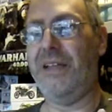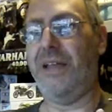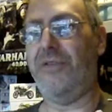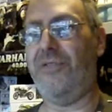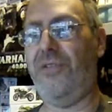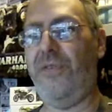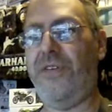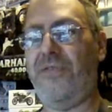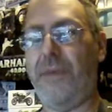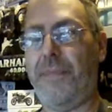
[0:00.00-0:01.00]
Now the
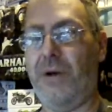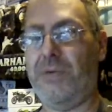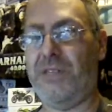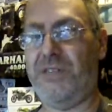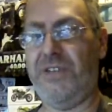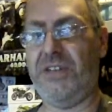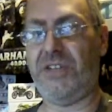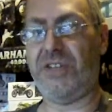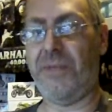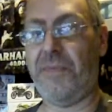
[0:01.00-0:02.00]
250 build that's
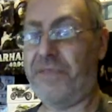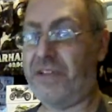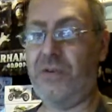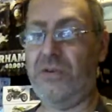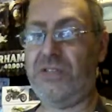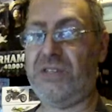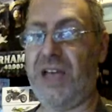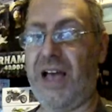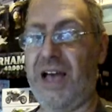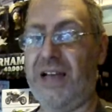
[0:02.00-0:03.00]
featured in my videos
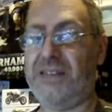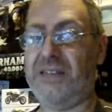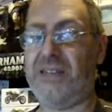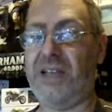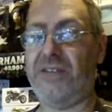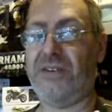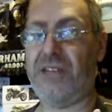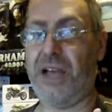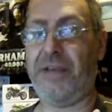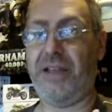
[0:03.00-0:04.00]
has the standard
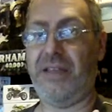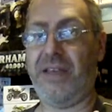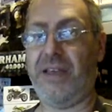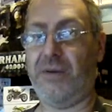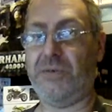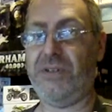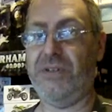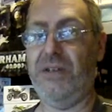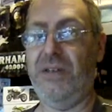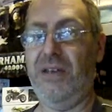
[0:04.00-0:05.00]
Tamiya decals,
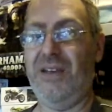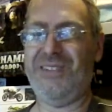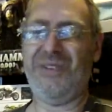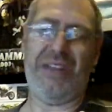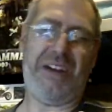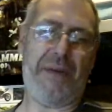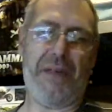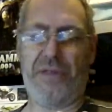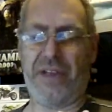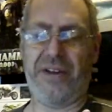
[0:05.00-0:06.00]
so they're a
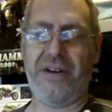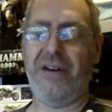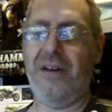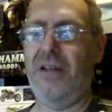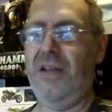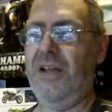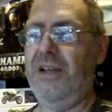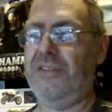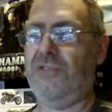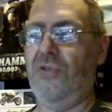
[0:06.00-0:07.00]
bit thicker.
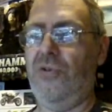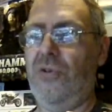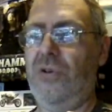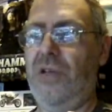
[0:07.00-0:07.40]
So